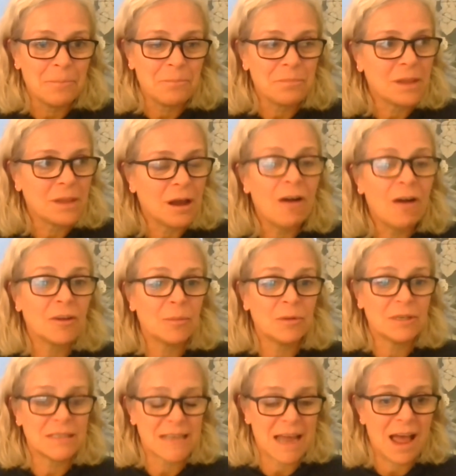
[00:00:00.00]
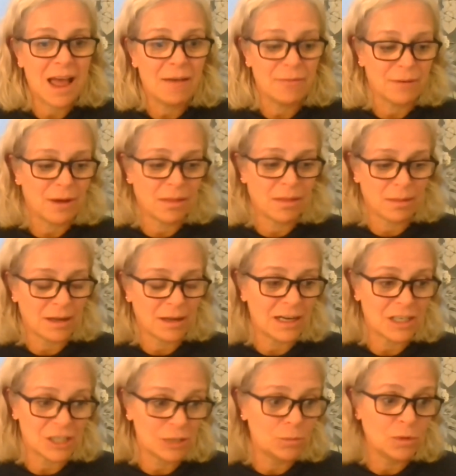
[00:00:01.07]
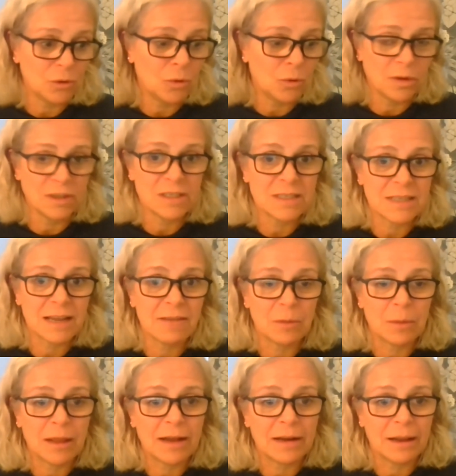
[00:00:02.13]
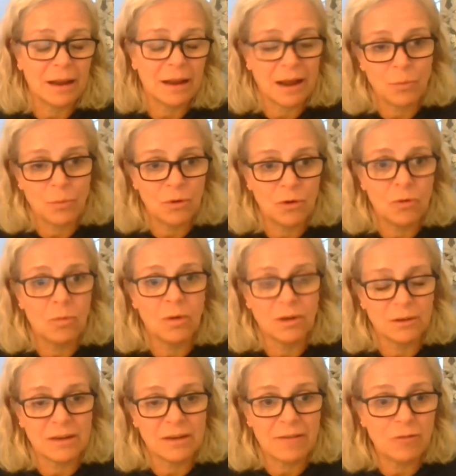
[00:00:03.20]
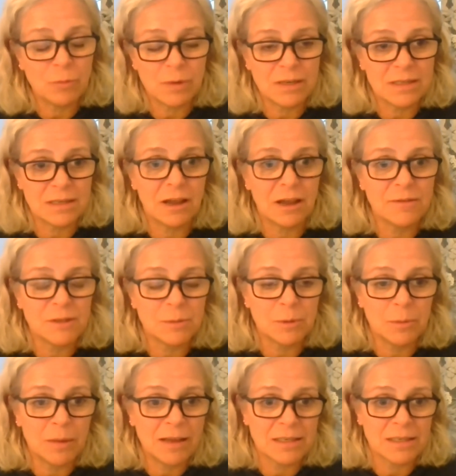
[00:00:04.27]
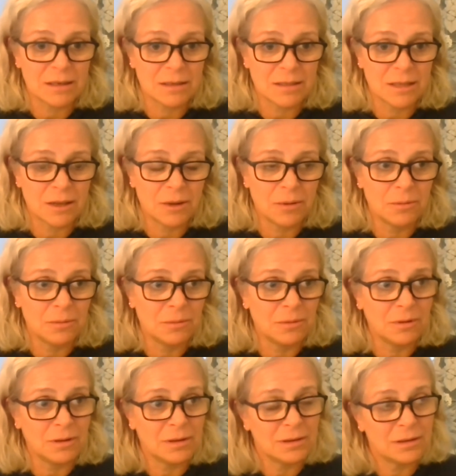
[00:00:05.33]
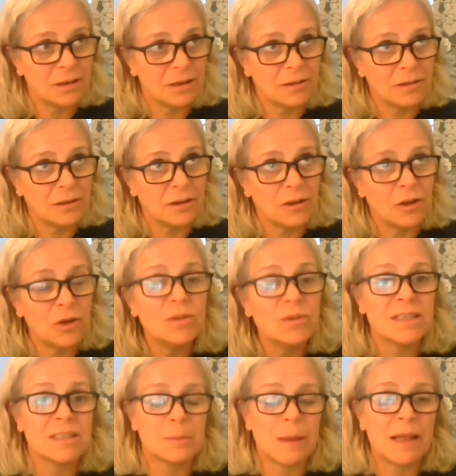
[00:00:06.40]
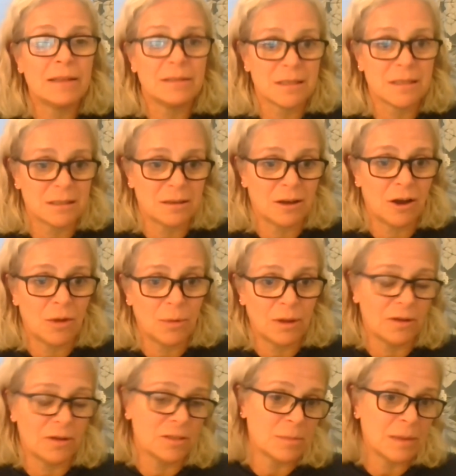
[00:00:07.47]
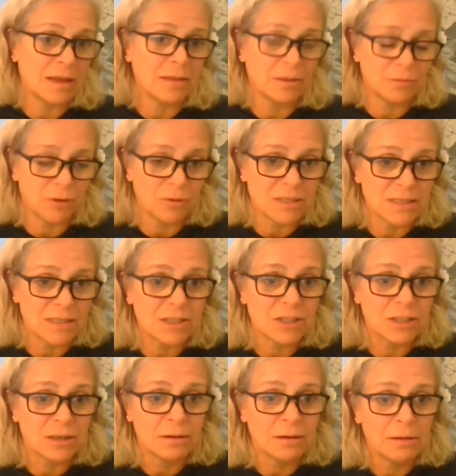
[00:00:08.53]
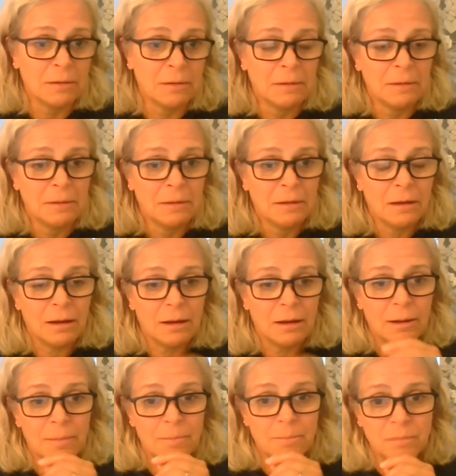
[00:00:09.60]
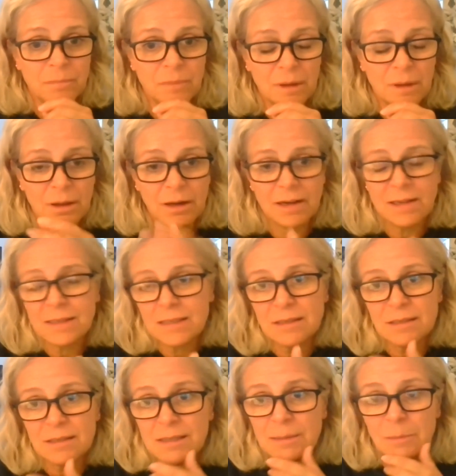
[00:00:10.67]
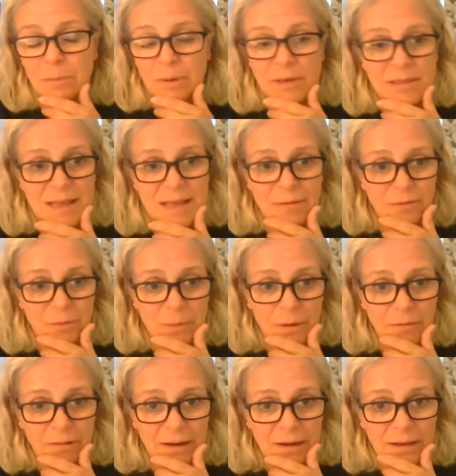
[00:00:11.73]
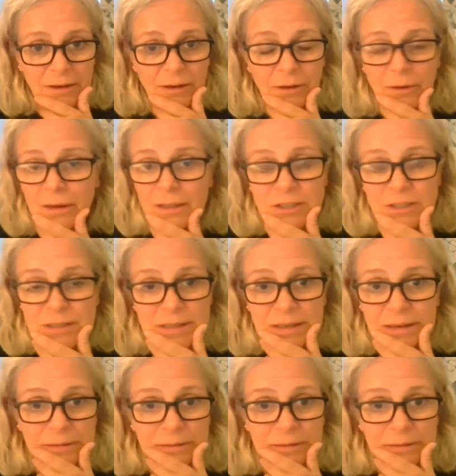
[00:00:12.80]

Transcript: argument to have other than actually we all want to save the planet and we all want everybody's lives to be better. So at whose expense are we going to make the wrong decision? And it's as simple as that for me, really. I just think